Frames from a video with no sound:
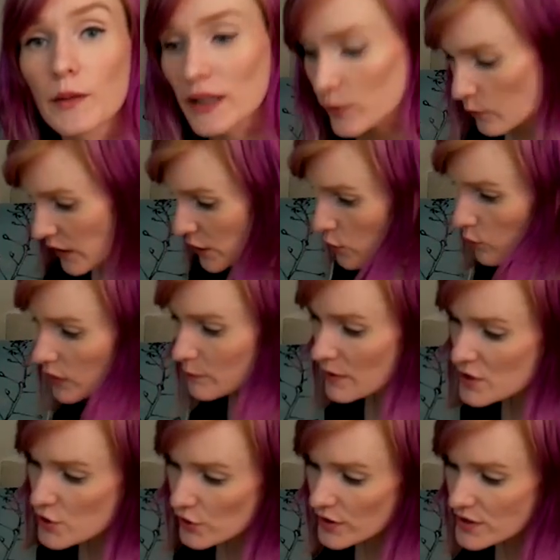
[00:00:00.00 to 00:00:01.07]
by the way. You don't wanna
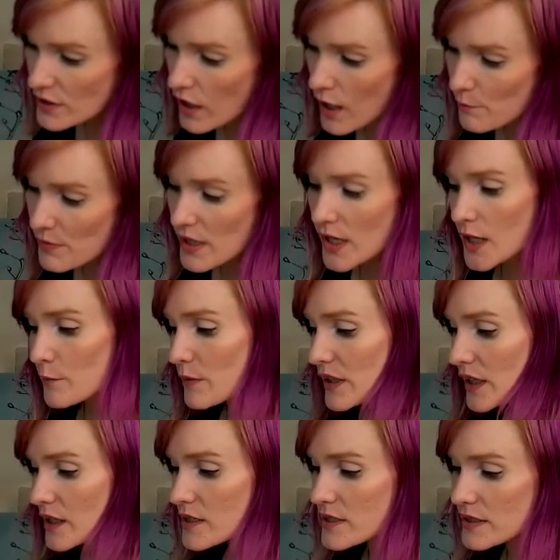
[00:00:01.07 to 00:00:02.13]
measure the top
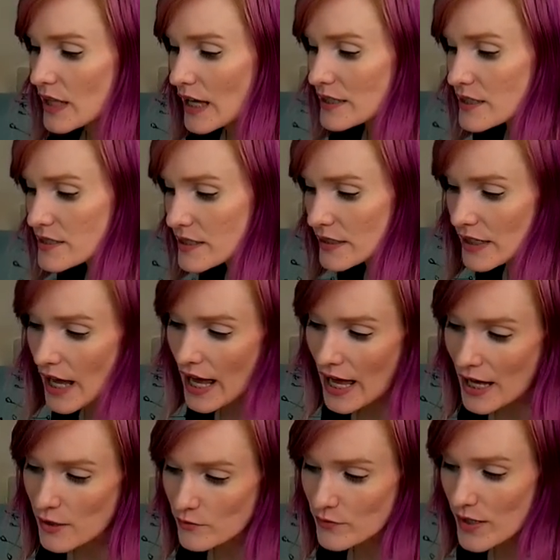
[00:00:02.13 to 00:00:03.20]
because that doesn't
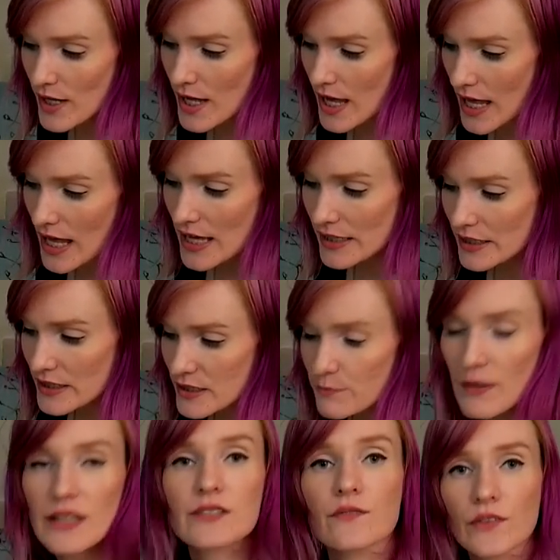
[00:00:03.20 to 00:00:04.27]
have any
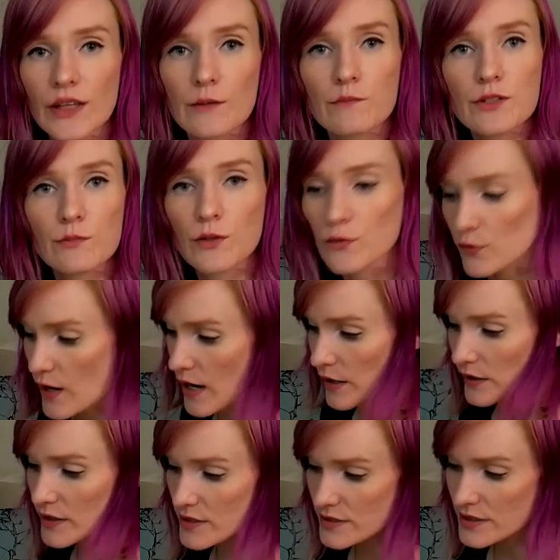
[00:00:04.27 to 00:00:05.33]
space for them to move
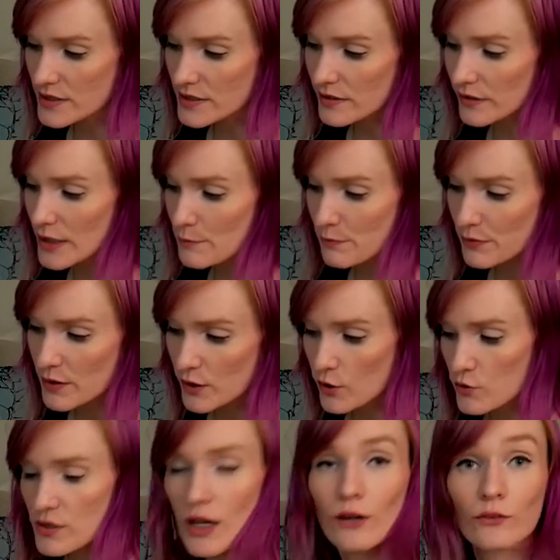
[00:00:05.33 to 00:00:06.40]
around because this lip
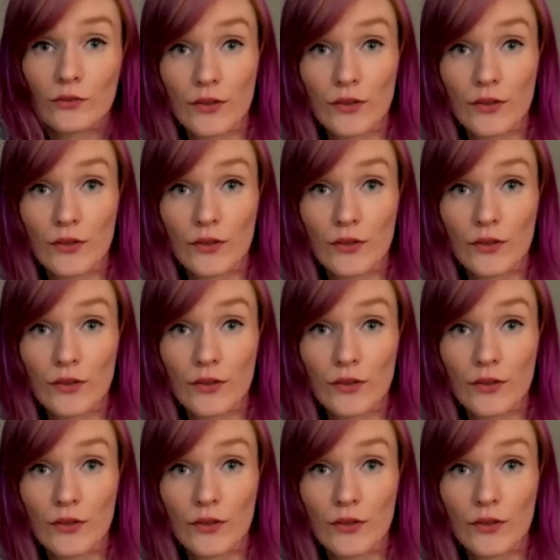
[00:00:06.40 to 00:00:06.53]
goes out